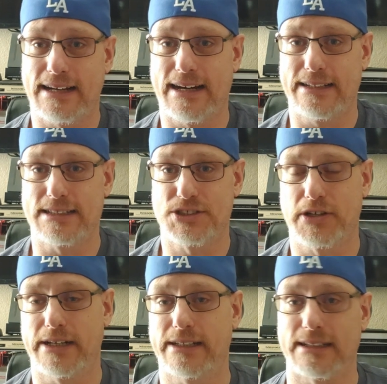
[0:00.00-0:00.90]
guy that's
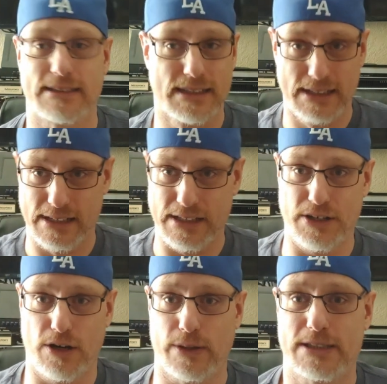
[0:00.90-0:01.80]
trying to, you know,